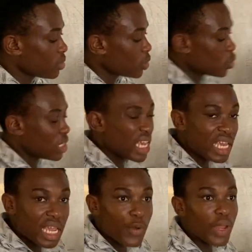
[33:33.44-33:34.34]
So the
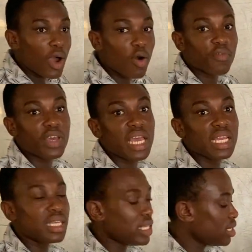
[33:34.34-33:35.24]
area of
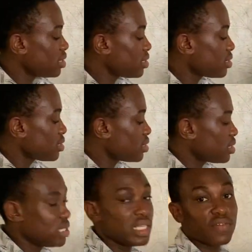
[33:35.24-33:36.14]
any
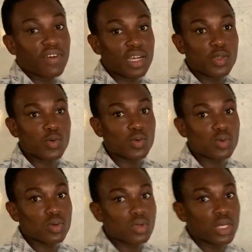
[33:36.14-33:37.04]
z-value
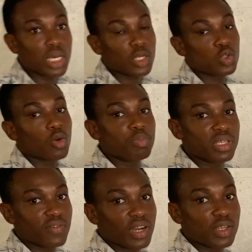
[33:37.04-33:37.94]
is your
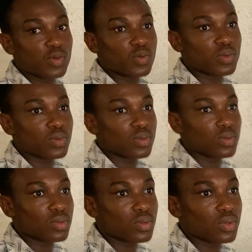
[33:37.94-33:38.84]
p-value
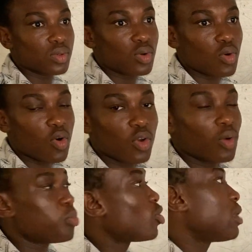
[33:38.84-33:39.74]
or your
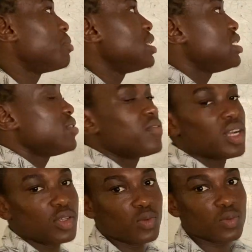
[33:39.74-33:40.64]
probability value.